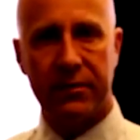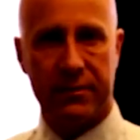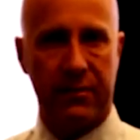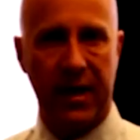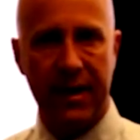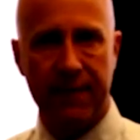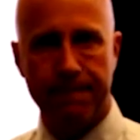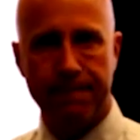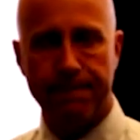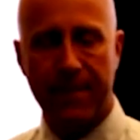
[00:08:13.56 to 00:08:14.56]
right?
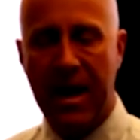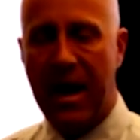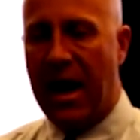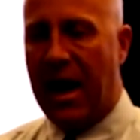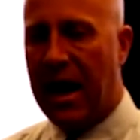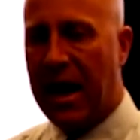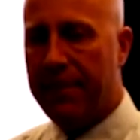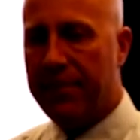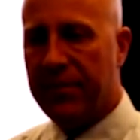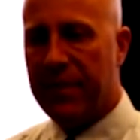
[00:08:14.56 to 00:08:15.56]

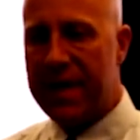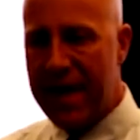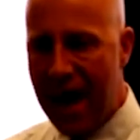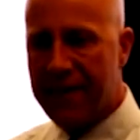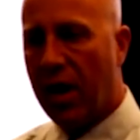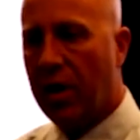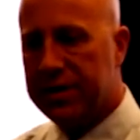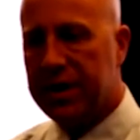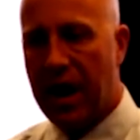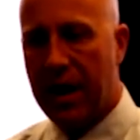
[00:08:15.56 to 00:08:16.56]
The Navajo
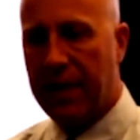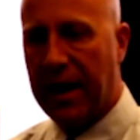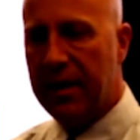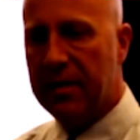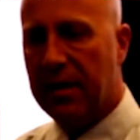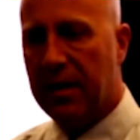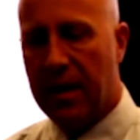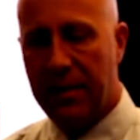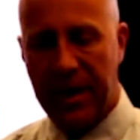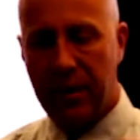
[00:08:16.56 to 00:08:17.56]
taught me,
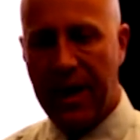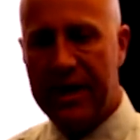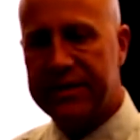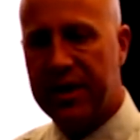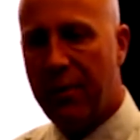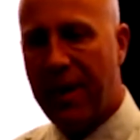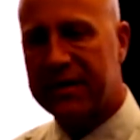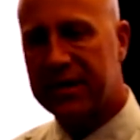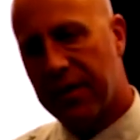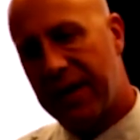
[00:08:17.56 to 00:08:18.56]
being raised in New
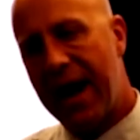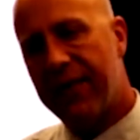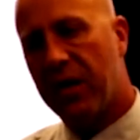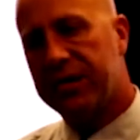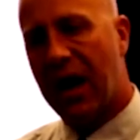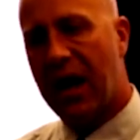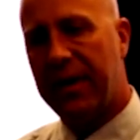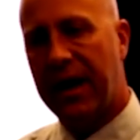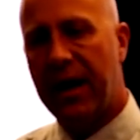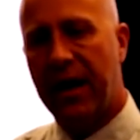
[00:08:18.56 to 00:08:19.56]
Mexico, the Navajo taught
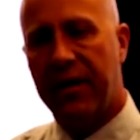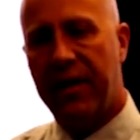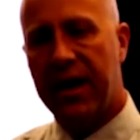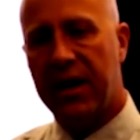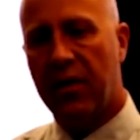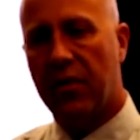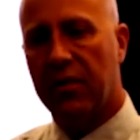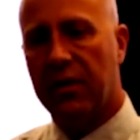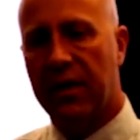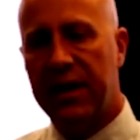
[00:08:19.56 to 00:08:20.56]
me that you
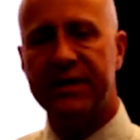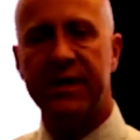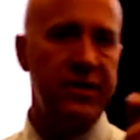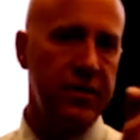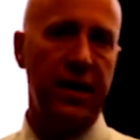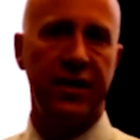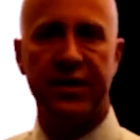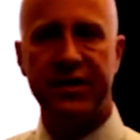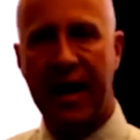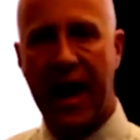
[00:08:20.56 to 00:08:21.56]
listen to
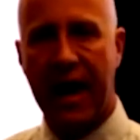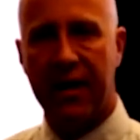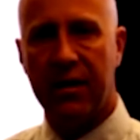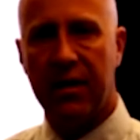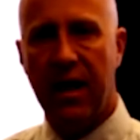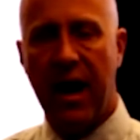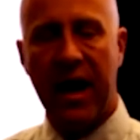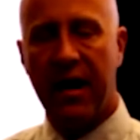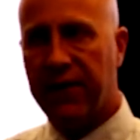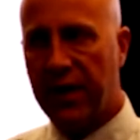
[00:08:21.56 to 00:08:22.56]
understand.
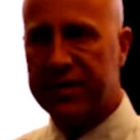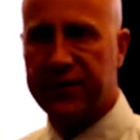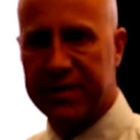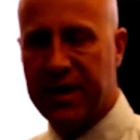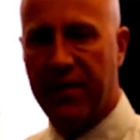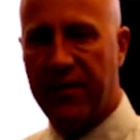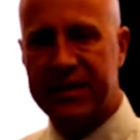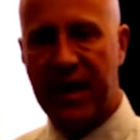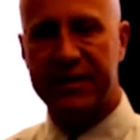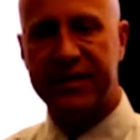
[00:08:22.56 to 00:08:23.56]
And at first, for some of us
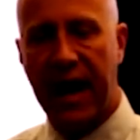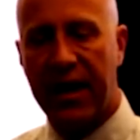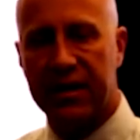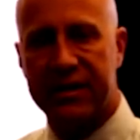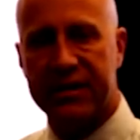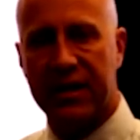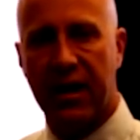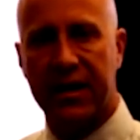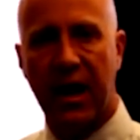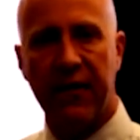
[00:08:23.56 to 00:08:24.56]
outsiders, it's a little
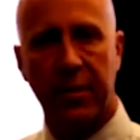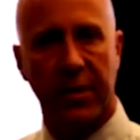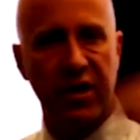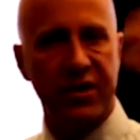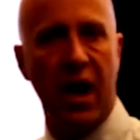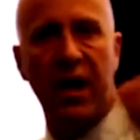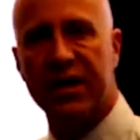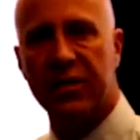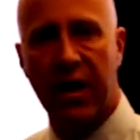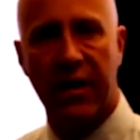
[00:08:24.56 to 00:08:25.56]
uncomfortable. You're talking
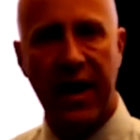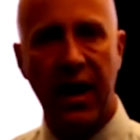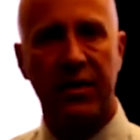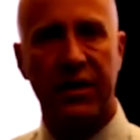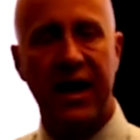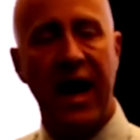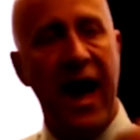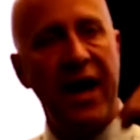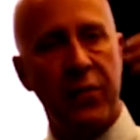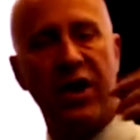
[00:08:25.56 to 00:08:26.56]
to one of the elders,
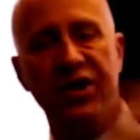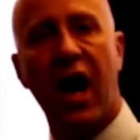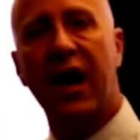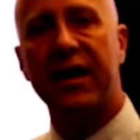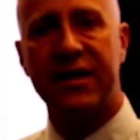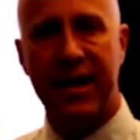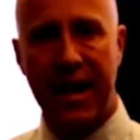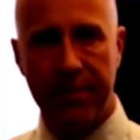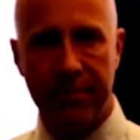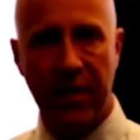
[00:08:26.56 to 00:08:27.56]
and when you're talking to
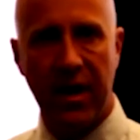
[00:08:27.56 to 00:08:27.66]
them,